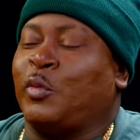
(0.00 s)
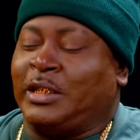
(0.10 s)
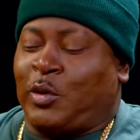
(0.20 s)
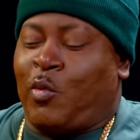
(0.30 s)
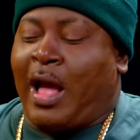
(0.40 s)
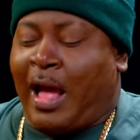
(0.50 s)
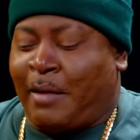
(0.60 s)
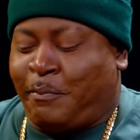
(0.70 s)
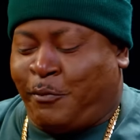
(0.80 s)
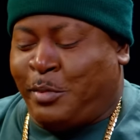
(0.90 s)
reason why
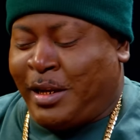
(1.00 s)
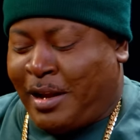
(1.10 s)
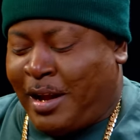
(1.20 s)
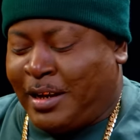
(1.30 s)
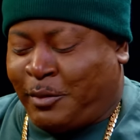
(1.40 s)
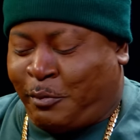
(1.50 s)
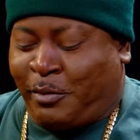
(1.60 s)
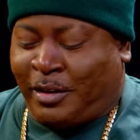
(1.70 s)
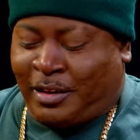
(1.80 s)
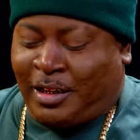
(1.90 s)
I Benihana is,
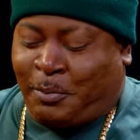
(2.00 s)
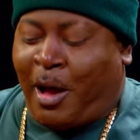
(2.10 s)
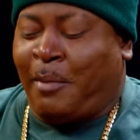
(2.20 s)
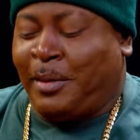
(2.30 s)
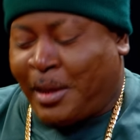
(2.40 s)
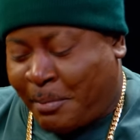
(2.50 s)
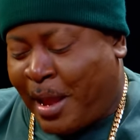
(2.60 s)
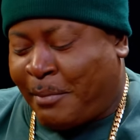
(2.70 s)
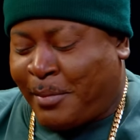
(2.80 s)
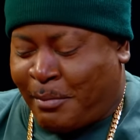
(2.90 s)
is, is, popular in
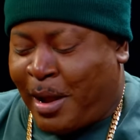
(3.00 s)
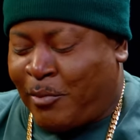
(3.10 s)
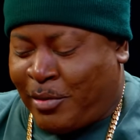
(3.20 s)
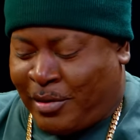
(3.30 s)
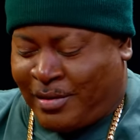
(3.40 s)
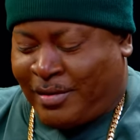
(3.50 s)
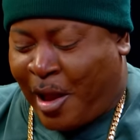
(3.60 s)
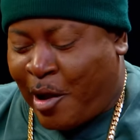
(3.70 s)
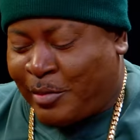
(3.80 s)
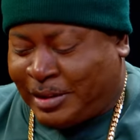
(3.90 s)
my in my world.
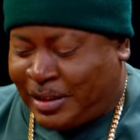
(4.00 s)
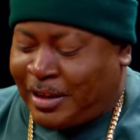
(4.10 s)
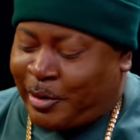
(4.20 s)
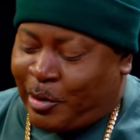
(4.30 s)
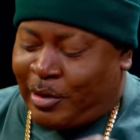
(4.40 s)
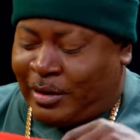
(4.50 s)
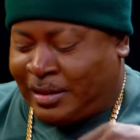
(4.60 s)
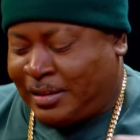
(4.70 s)
I always tell girls